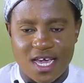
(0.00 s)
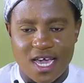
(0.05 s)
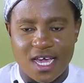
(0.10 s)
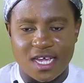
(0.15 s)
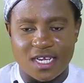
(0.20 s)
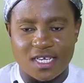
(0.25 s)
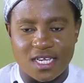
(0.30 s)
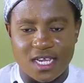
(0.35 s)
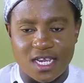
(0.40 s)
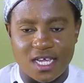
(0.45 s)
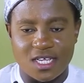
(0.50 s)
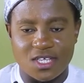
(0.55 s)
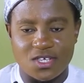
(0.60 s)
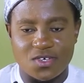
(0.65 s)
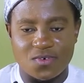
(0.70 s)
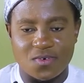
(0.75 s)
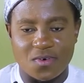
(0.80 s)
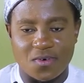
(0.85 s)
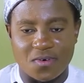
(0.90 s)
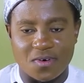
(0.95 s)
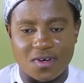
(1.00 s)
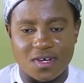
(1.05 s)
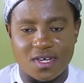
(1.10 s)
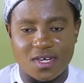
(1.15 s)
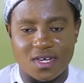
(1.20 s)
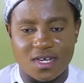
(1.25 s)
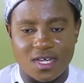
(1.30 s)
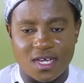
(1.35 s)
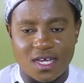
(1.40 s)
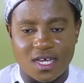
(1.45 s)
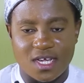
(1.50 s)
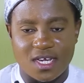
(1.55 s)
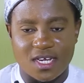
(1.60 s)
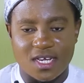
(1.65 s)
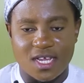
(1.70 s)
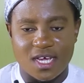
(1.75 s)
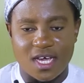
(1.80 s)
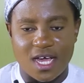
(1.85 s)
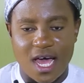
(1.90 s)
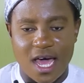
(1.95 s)
and later on,
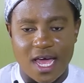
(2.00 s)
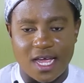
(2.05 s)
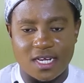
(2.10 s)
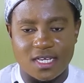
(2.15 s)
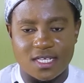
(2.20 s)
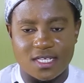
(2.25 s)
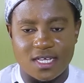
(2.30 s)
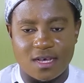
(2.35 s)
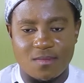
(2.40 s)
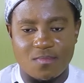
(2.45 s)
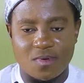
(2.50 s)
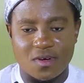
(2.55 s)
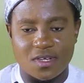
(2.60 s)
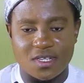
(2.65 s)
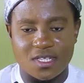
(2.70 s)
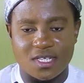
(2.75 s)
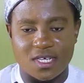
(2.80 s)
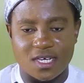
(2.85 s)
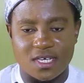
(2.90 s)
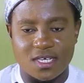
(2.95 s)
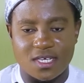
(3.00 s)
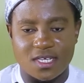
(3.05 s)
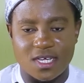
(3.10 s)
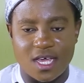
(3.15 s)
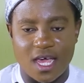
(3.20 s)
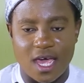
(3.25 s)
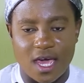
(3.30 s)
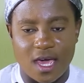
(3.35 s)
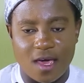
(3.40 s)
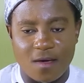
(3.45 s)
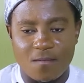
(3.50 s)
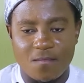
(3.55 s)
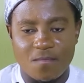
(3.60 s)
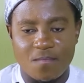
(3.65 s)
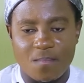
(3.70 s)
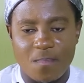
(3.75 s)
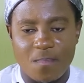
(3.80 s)
the guy disappointed her.